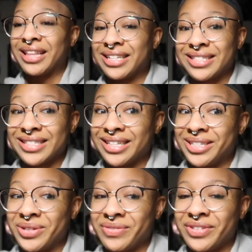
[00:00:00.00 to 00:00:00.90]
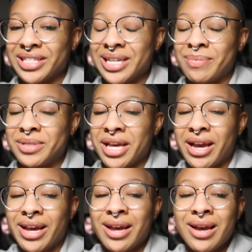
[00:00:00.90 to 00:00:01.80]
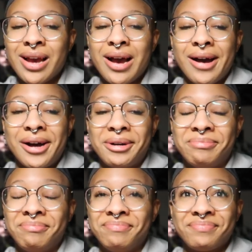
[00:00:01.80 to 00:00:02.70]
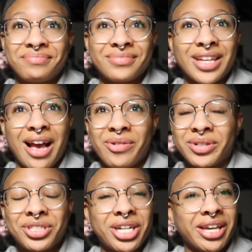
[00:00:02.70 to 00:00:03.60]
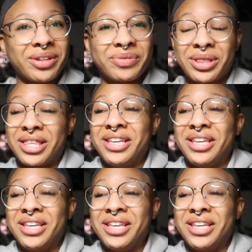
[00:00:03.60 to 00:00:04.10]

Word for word: and that's gonna do it for this update. Um, I will check in with